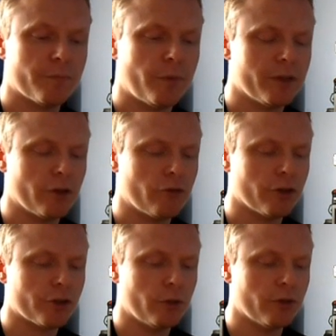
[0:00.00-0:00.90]
just
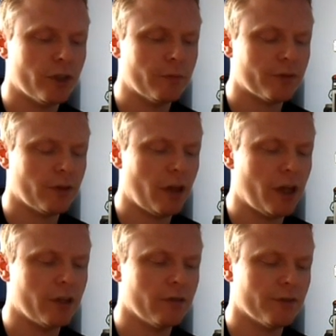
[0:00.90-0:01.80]
basically try and shoot the ships,
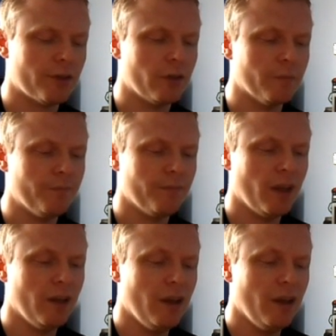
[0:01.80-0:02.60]
sink them.